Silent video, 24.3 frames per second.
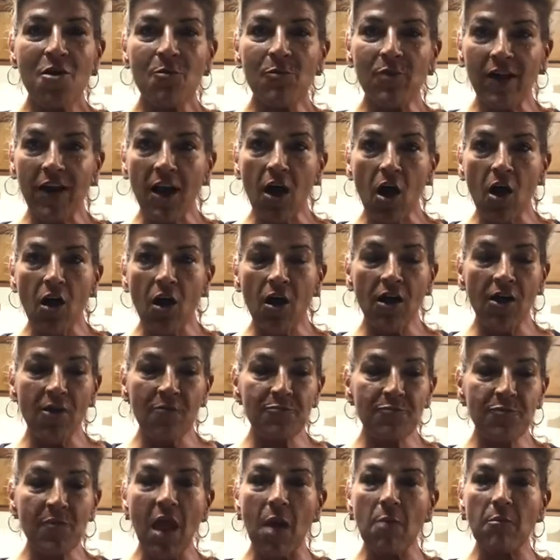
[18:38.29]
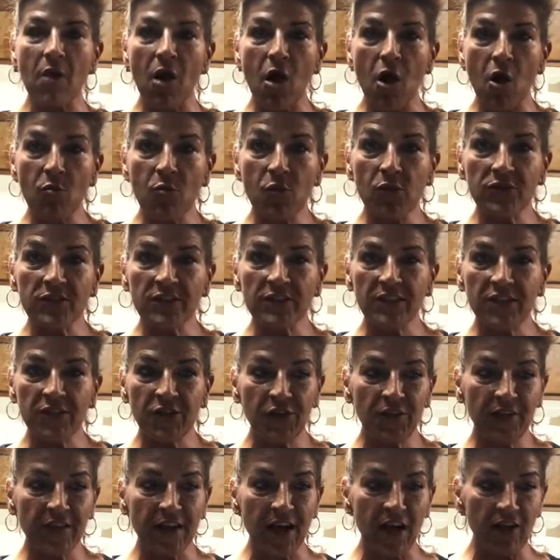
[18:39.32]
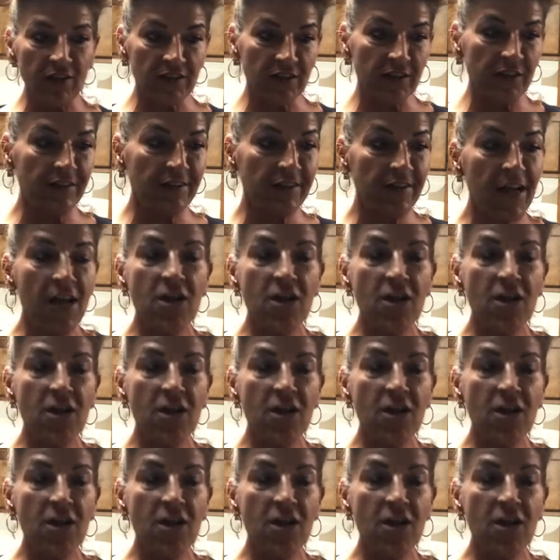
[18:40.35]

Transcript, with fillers: But um, I'm almost to 2,000.